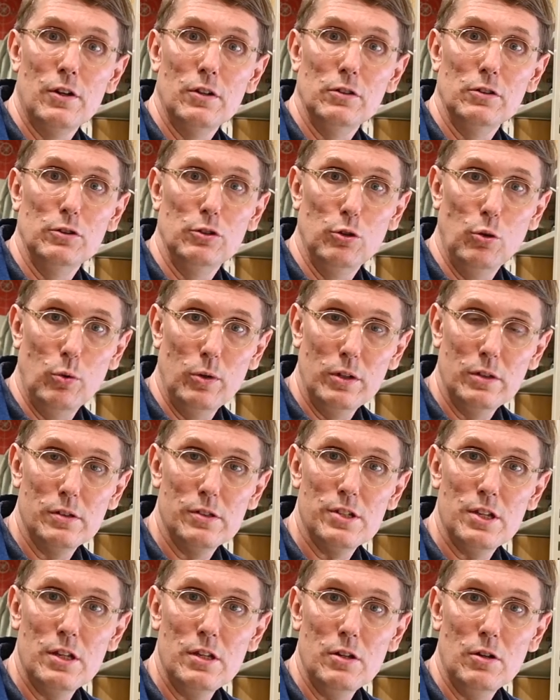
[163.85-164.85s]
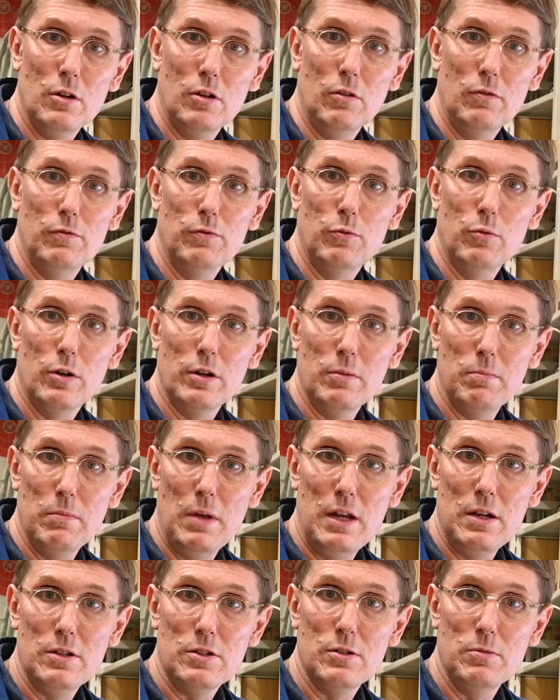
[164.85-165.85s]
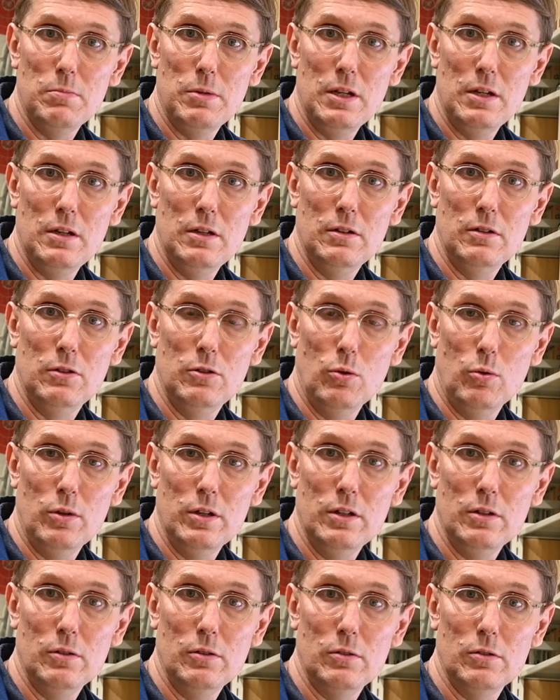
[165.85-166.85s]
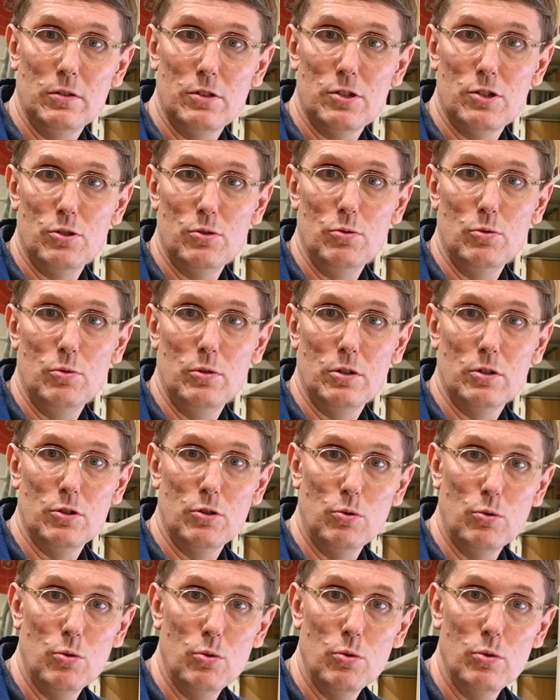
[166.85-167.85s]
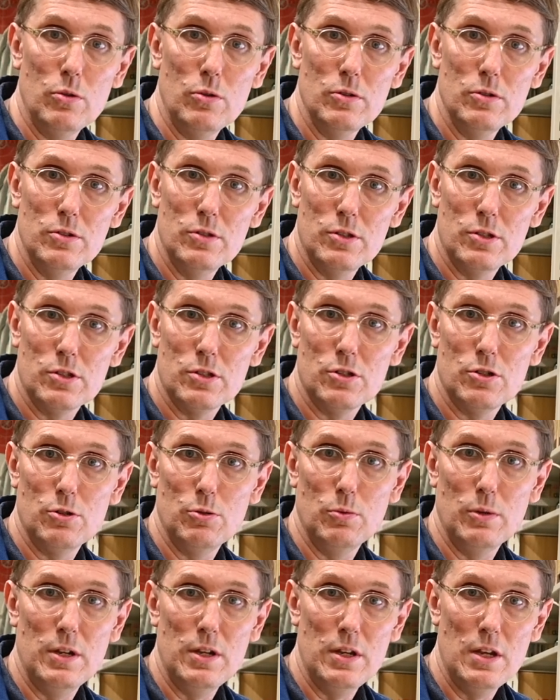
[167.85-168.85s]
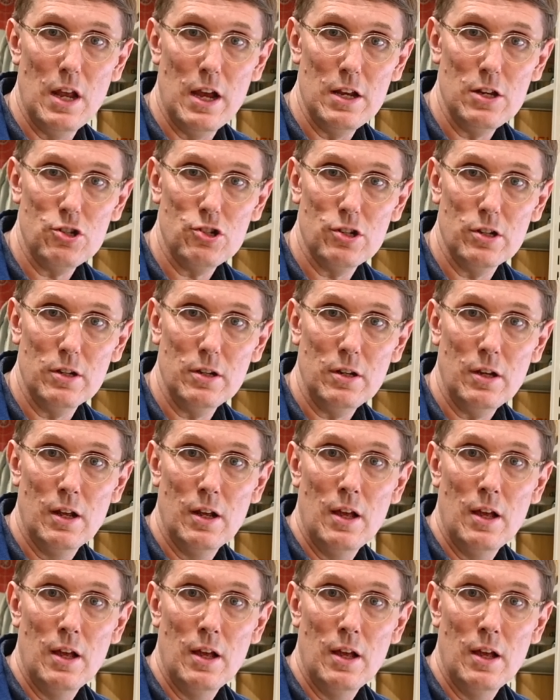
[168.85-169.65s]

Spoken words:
loyalty, of what it meant to be loyal to a cause, to a nation,